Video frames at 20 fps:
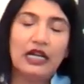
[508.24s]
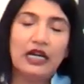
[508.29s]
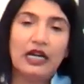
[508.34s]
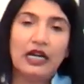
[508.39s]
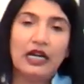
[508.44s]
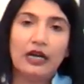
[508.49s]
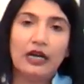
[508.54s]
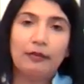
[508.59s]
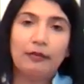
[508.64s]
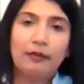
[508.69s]

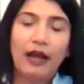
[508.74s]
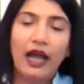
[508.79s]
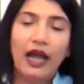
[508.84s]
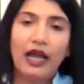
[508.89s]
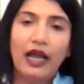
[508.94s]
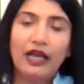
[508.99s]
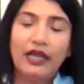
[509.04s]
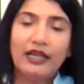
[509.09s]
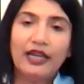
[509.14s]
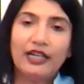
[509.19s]

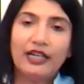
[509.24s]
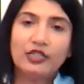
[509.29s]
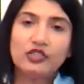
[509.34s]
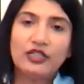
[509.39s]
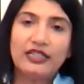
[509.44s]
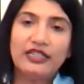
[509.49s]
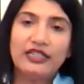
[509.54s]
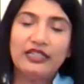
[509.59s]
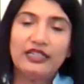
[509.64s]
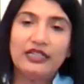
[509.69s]
I
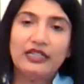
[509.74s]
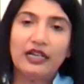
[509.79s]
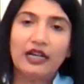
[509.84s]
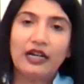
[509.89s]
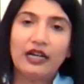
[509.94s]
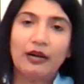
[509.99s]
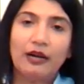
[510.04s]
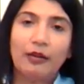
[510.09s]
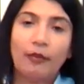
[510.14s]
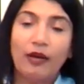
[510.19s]
actually
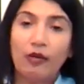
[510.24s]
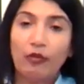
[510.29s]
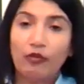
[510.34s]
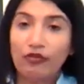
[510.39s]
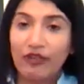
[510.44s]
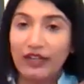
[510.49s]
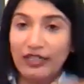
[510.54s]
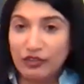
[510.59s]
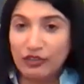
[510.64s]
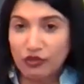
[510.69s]

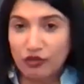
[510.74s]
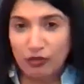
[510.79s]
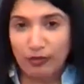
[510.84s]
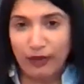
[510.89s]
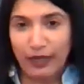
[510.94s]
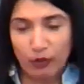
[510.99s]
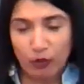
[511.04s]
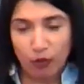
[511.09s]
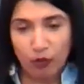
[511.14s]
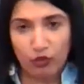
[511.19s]
went through
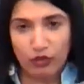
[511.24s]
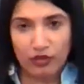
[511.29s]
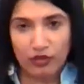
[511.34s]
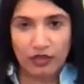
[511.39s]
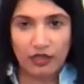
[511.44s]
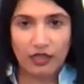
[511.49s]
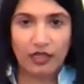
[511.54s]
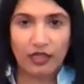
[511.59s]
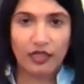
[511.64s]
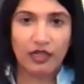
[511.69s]
my
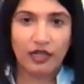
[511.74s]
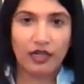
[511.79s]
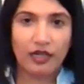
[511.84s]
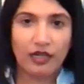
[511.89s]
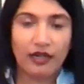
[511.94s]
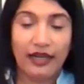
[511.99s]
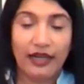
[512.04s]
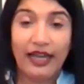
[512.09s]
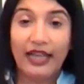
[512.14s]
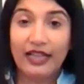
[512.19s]
own
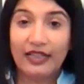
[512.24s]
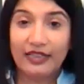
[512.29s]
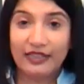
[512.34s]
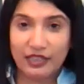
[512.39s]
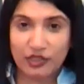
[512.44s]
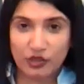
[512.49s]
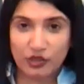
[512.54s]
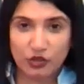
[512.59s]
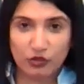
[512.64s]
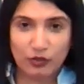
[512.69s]
health
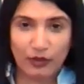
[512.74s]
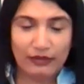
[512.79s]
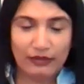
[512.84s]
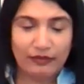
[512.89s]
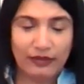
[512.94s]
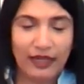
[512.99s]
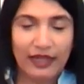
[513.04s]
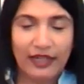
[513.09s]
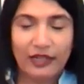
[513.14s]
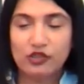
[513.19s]
issue. I
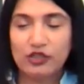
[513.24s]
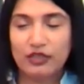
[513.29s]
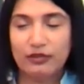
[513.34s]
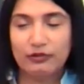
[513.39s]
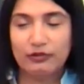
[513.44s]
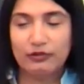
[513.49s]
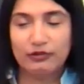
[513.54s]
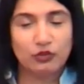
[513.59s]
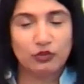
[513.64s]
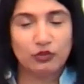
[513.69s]
actually
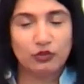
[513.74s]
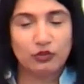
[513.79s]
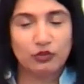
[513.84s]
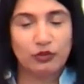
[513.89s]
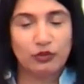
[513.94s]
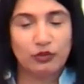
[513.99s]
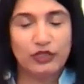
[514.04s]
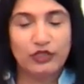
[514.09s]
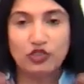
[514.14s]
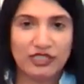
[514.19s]
was
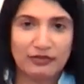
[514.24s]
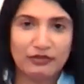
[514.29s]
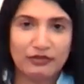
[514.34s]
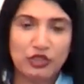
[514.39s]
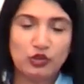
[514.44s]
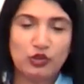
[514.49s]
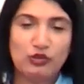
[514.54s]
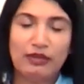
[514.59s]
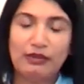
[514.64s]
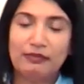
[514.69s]
doing too much. I
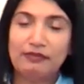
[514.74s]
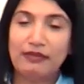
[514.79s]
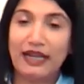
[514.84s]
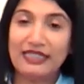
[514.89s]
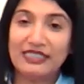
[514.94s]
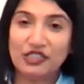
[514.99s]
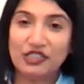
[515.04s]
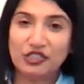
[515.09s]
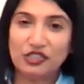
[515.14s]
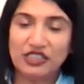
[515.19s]
was doing my
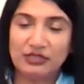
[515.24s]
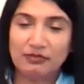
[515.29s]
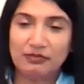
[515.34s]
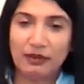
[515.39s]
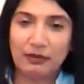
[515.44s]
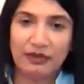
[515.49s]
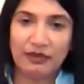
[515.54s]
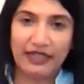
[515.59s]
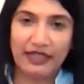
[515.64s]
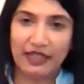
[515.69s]
master's in
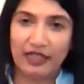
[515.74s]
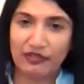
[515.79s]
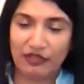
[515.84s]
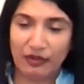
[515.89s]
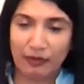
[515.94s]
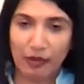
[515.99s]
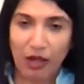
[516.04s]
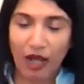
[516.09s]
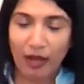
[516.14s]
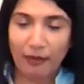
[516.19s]
public health
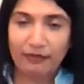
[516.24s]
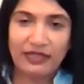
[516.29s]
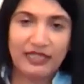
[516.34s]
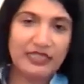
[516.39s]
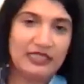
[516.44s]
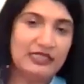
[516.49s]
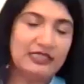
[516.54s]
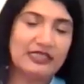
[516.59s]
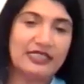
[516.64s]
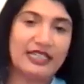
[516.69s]
from
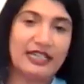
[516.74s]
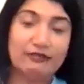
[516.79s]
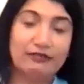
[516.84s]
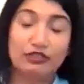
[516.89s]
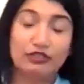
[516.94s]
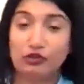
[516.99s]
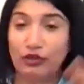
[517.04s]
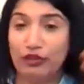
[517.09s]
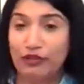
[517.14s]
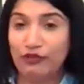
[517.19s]
Hopkins, and I
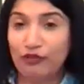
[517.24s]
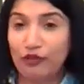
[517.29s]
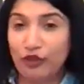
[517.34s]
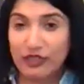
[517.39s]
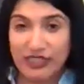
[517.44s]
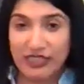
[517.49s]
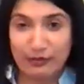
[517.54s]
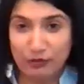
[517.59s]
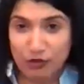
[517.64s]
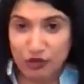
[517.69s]
was doing
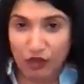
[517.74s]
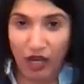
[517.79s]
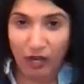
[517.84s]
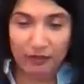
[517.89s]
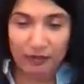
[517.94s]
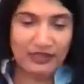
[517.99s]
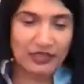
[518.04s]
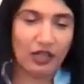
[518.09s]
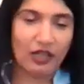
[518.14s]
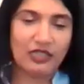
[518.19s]
full-time
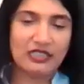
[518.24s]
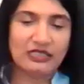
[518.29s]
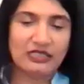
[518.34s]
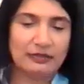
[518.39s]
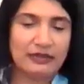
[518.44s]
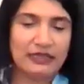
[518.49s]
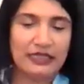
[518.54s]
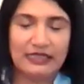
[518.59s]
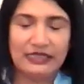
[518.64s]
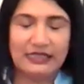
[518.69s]
job as a
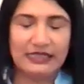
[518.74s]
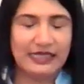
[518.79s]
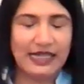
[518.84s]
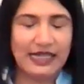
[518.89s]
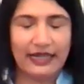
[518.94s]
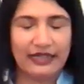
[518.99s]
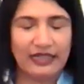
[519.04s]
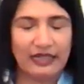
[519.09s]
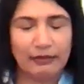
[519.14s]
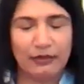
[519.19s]
hospitalist,
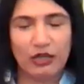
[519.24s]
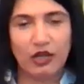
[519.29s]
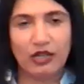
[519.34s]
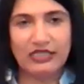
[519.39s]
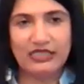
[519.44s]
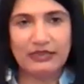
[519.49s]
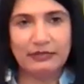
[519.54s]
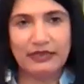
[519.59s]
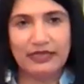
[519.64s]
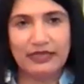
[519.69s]
academic
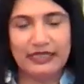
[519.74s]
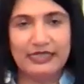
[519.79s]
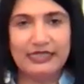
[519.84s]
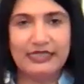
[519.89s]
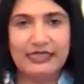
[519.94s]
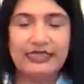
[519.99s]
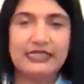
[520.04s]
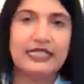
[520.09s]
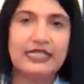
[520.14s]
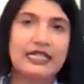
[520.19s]

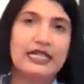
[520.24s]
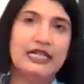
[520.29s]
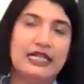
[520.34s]
hospitalist.